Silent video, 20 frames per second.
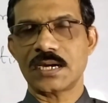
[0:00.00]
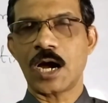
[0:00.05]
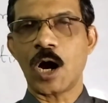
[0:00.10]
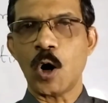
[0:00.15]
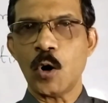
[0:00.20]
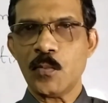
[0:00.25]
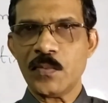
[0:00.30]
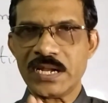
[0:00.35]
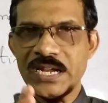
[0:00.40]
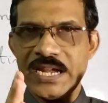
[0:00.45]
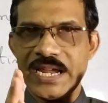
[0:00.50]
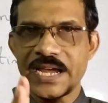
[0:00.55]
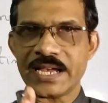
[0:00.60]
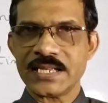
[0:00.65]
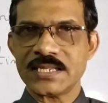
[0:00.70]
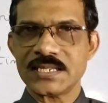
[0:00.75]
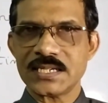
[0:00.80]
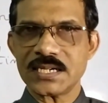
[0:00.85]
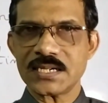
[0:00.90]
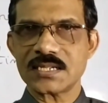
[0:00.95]
How many
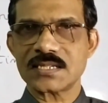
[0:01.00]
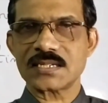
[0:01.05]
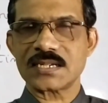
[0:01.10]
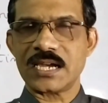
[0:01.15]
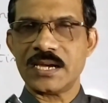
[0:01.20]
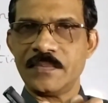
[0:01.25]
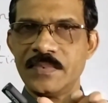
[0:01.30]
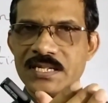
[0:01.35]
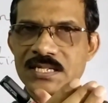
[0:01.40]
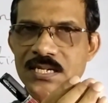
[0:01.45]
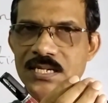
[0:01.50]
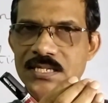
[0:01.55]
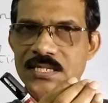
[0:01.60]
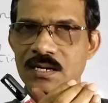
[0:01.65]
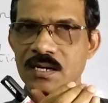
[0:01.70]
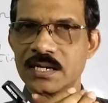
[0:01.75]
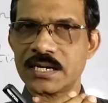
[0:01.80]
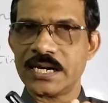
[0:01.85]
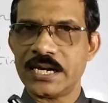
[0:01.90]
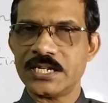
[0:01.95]
assets a business
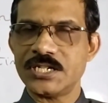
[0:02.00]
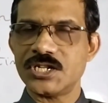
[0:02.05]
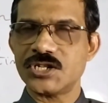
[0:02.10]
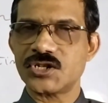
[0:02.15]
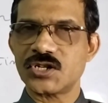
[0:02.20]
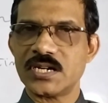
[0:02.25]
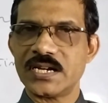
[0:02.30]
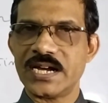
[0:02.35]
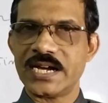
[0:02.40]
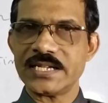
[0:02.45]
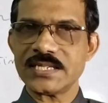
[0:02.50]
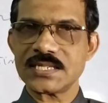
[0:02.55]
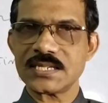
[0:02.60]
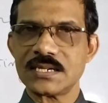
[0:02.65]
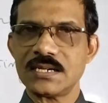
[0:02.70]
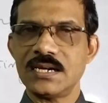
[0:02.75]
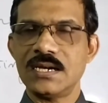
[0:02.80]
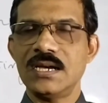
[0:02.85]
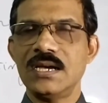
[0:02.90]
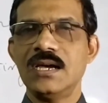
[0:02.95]
organization has
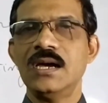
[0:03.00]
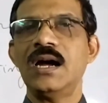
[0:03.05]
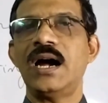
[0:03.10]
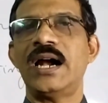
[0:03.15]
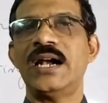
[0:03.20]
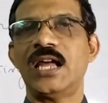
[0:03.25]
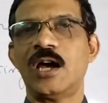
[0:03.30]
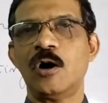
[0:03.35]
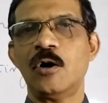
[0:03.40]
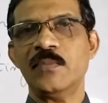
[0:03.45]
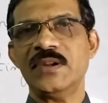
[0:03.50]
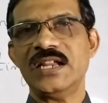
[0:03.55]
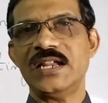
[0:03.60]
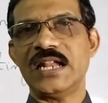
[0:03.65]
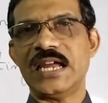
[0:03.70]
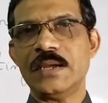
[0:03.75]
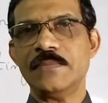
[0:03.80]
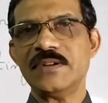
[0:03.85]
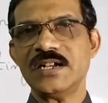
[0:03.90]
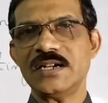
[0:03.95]
and how many
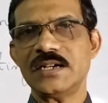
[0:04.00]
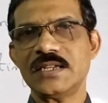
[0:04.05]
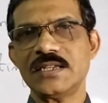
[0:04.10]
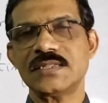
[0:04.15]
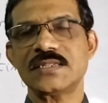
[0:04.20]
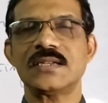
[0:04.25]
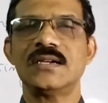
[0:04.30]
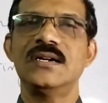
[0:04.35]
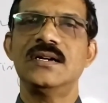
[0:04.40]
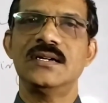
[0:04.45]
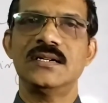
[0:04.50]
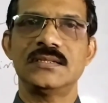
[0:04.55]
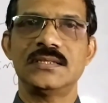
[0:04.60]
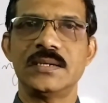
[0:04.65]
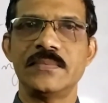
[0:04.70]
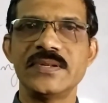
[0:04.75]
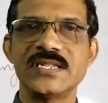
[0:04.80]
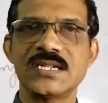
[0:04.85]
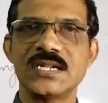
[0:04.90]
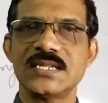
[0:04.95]
liabilities the
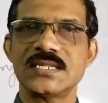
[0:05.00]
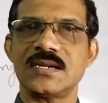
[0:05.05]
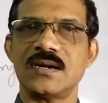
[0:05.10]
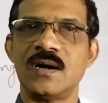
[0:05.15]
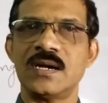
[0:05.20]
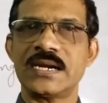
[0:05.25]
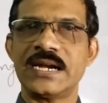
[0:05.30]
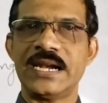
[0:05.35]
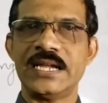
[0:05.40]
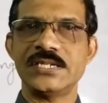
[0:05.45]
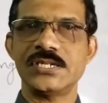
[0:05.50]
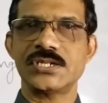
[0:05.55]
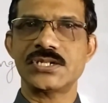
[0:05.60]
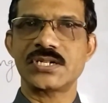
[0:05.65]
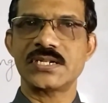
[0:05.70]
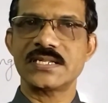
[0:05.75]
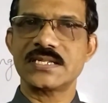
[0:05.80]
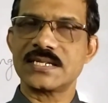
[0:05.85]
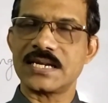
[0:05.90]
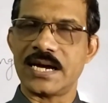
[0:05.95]
business
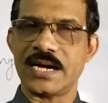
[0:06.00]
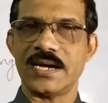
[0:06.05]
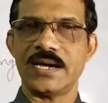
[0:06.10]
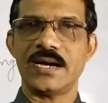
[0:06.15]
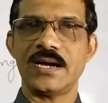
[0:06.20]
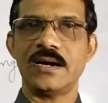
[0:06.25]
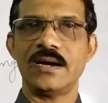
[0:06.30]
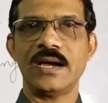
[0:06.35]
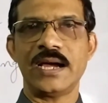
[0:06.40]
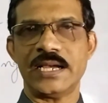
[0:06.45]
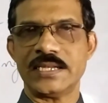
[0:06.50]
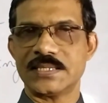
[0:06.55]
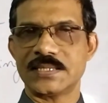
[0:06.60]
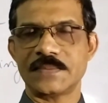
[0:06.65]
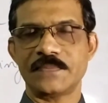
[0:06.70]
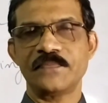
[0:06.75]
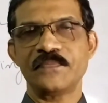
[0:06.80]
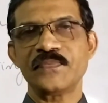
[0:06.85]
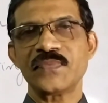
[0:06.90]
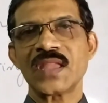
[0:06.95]
organization has.